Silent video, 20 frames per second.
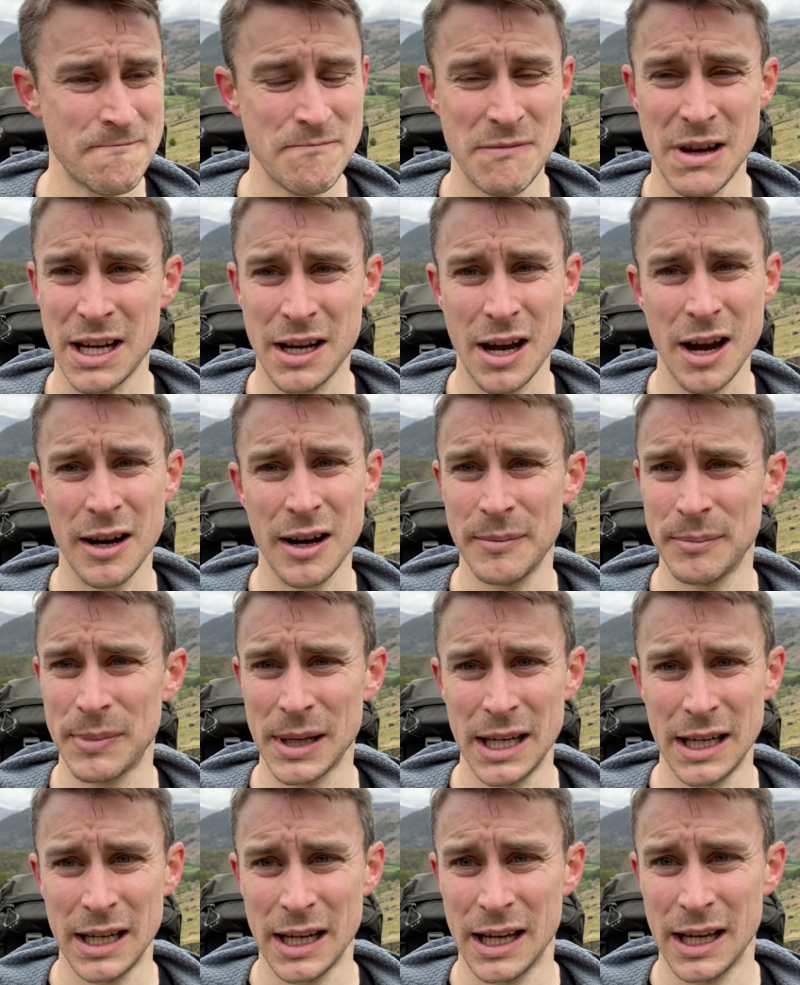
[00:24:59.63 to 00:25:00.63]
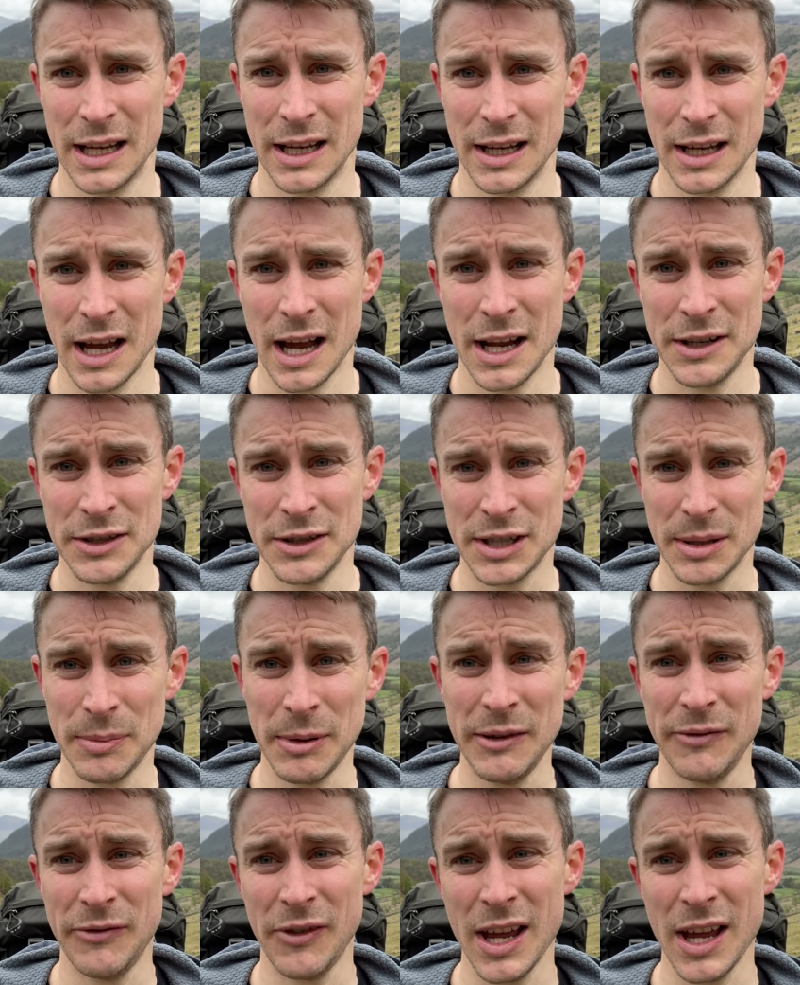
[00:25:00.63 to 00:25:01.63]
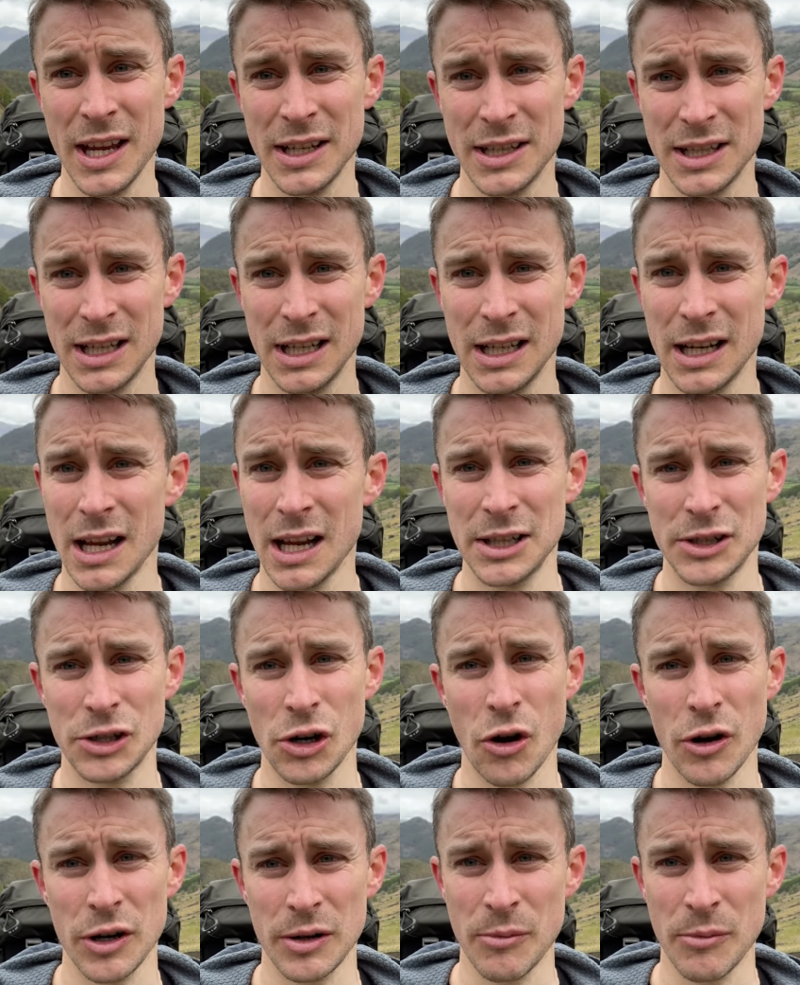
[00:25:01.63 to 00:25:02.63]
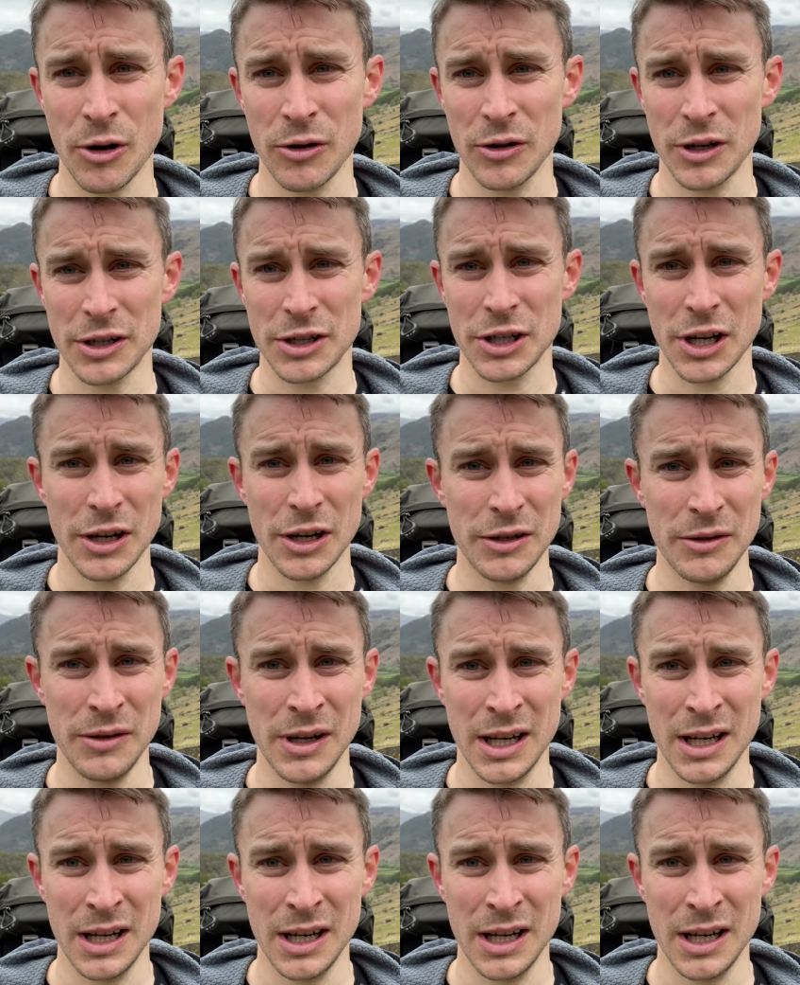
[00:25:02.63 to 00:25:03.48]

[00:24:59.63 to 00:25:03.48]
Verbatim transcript: you can't beat it and to be fair to the Naturehike Mongar too